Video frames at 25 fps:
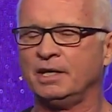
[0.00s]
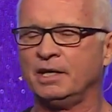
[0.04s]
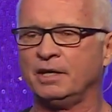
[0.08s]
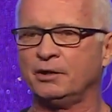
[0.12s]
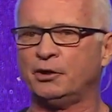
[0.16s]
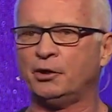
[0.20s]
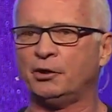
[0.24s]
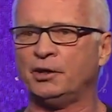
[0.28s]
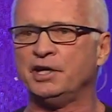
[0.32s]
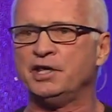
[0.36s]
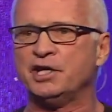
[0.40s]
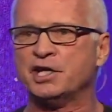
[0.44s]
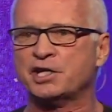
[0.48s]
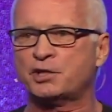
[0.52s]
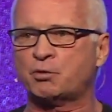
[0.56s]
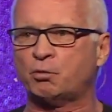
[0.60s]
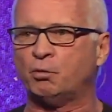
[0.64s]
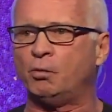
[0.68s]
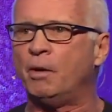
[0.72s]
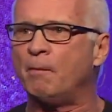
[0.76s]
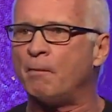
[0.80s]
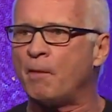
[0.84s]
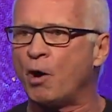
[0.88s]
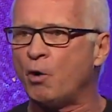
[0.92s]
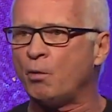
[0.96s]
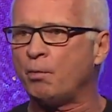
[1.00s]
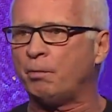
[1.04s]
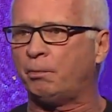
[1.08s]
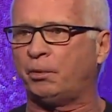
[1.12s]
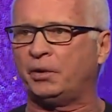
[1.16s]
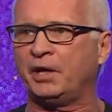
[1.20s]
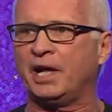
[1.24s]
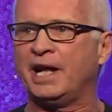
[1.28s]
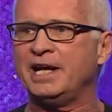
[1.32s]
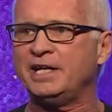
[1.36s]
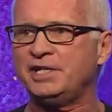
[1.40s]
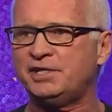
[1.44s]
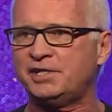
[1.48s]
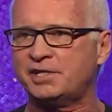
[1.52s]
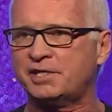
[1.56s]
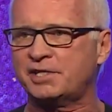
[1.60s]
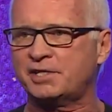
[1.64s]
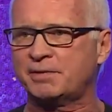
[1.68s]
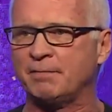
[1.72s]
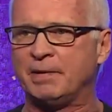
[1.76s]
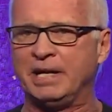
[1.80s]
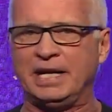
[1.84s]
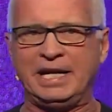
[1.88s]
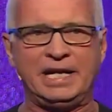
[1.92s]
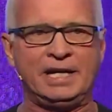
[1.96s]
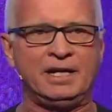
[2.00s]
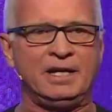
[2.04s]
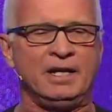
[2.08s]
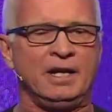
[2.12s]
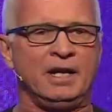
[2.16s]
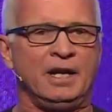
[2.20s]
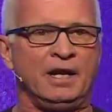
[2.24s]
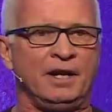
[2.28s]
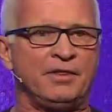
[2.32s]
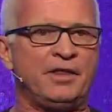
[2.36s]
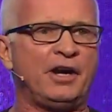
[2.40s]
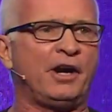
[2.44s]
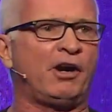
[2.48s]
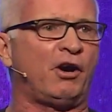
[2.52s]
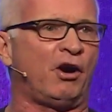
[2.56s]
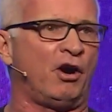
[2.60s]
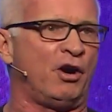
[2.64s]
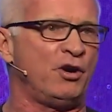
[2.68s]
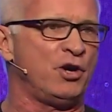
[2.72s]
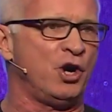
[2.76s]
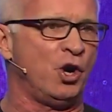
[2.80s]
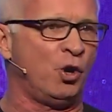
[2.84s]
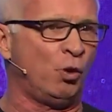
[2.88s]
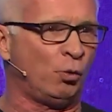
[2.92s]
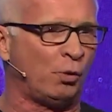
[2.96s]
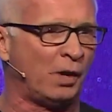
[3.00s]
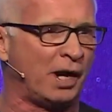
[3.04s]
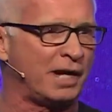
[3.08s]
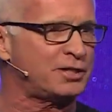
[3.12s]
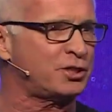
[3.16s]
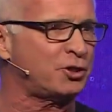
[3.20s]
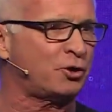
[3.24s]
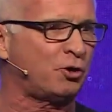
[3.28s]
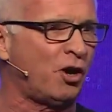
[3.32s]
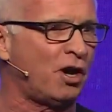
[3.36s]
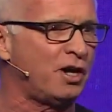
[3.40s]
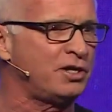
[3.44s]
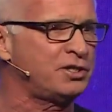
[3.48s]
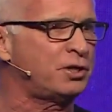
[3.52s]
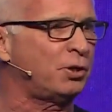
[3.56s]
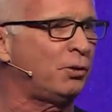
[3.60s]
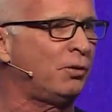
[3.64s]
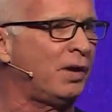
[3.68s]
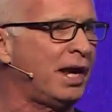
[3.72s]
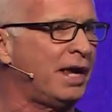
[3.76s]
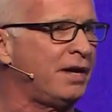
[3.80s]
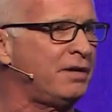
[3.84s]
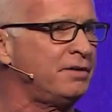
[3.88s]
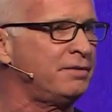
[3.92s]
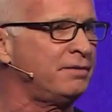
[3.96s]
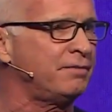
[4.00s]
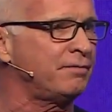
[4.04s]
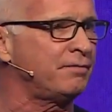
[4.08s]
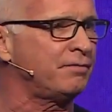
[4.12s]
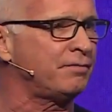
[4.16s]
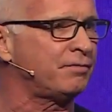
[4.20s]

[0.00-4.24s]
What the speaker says: They're in this remote place, meaning there are no restaurants around.